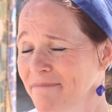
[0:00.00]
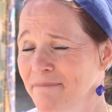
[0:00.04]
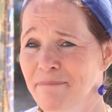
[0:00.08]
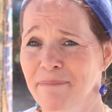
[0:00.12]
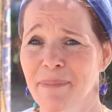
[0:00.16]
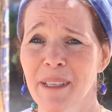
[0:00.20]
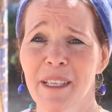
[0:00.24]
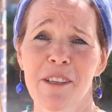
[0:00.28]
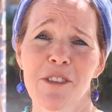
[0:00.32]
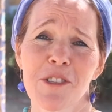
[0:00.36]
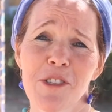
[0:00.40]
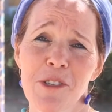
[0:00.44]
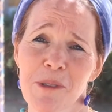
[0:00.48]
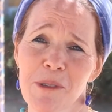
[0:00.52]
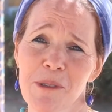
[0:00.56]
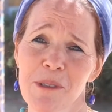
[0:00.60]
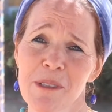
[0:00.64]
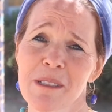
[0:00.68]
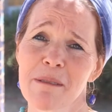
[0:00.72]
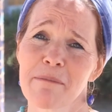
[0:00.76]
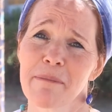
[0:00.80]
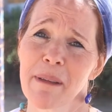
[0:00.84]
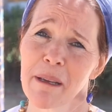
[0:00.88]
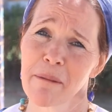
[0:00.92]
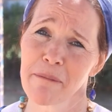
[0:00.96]
Being
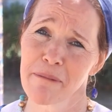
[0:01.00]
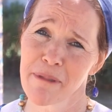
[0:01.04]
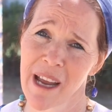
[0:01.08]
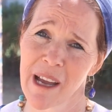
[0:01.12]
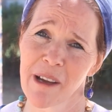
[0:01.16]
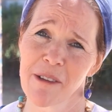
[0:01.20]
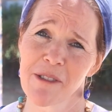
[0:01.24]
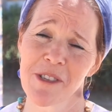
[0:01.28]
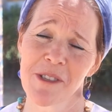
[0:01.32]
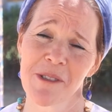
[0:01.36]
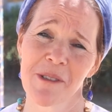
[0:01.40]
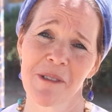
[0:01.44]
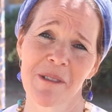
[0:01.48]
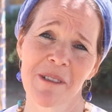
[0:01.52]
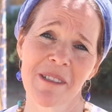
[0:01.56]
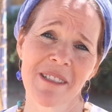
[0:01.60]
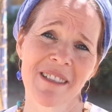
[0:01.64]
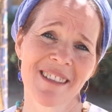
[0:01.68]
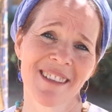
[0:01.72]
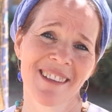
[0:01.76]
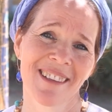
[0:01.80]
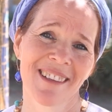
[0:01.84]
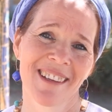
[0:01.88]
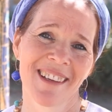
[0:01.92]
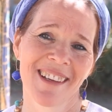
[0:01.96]
Jews, being proud Jews,
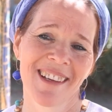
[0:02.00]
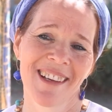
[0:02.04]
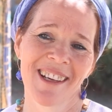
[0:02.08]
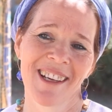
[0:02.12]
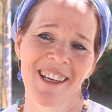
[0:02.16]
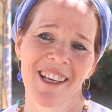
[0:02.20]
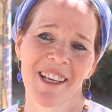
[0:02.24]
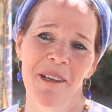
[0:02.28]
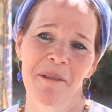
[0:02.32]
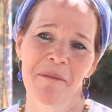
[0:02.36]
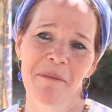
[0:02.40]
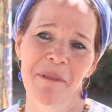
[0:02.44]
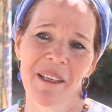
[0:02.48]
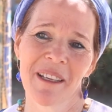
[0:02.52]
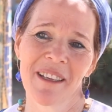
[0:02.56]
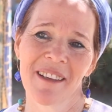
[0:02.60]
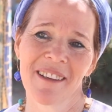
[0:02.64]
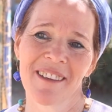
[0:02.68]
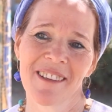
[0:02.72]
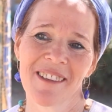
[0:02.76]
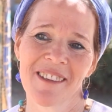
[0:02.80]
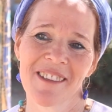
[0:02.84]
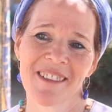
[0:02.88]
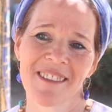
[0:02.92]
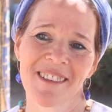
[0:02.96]

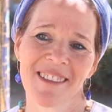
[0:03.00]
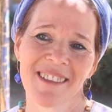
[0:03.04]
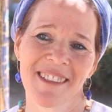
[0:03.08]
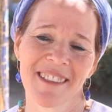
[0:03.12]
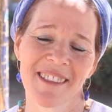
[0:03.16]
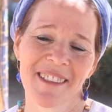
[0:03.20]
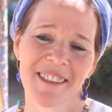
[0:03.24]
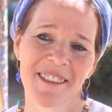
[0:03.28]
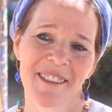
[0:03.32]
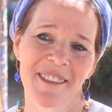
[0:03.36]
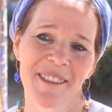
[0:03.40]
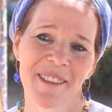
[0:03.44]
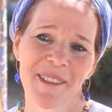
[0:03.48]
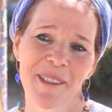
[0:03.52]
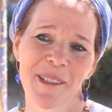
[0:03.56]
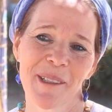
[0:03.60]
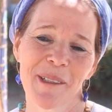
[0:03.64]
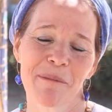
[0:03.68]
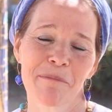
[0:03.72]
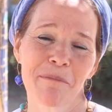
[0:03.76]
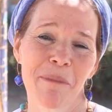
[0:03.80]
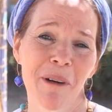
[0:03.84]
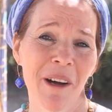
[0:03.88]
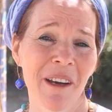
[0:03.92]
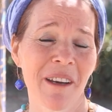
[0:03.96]
being
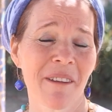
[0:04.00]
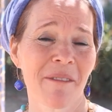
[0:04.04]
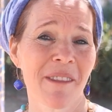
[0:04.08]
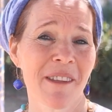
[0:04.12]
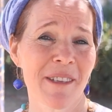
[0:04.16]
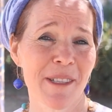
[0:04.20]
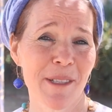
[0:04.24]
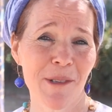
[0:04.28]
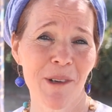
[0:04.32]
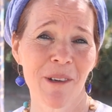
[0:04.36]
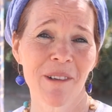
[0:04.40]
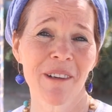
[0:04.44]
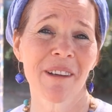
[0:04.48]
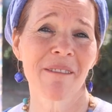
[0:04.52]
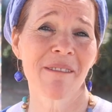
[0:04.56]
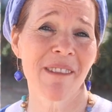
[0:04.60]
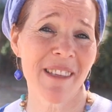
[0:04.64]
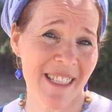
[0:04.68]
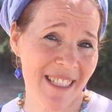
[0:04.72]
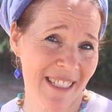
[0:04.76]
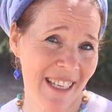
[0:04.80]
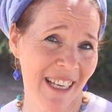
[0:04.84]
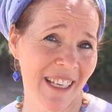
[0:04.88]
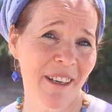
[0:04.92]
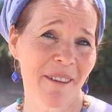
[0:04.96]
part of the story of
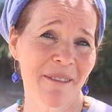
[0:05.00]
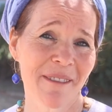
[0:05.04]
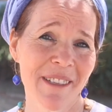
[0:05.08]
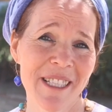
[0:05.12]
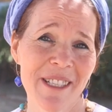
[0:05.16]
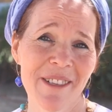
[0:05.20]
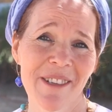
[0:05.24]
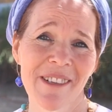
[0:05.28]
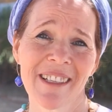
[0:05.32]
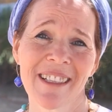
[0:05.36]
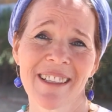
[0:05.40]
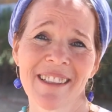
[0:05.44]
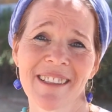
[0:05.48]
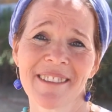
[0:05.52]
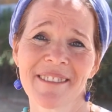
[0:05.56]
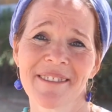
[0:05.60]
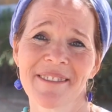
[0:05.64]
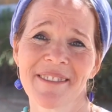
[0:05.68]
the State of Israel.